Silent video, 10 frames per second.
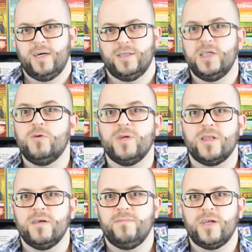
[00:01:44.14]
deal with
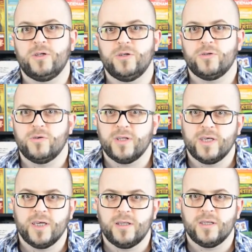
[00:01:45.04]
the adventures or
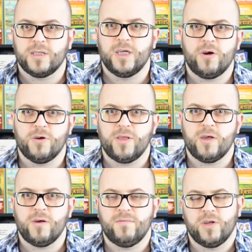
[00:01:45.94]
the scenario that
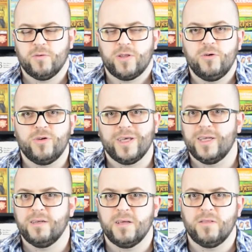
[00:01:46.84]
you have to deal with, usually
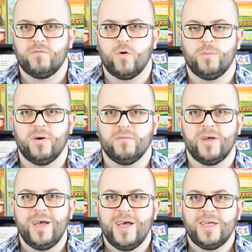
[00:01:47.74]
in the form of
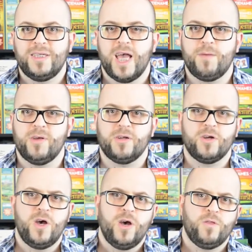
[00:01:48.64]
damage.
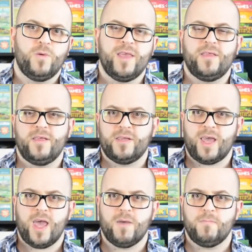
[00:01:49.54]
The way that this
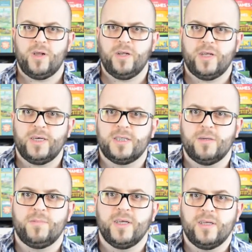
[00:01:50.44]
game does
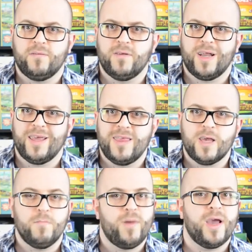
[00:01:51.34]
something different that I
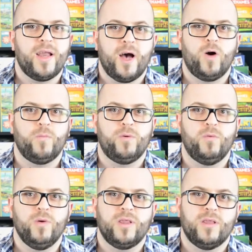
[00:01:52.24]
think might help
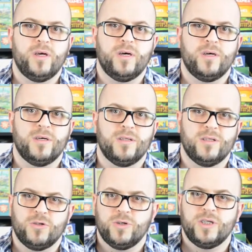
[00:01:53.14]
with the
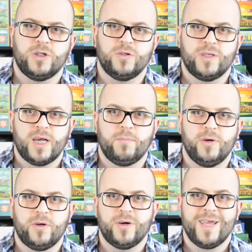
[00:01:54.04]
traditional deck
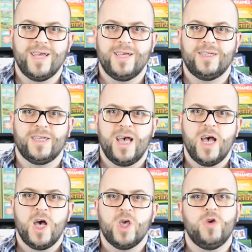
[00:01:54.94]
builder is
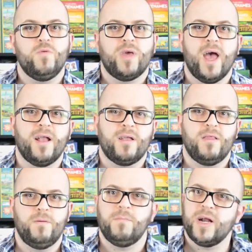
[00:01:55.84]
you get
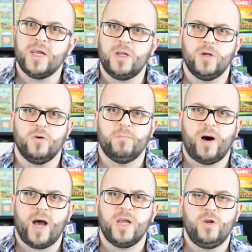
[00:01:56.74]
the money to
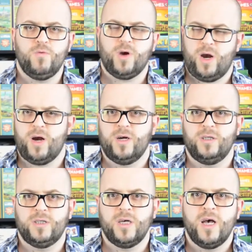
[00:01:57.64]
buy new
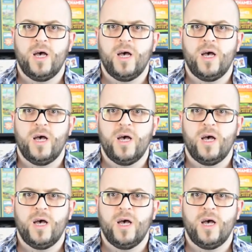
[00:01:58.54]
cards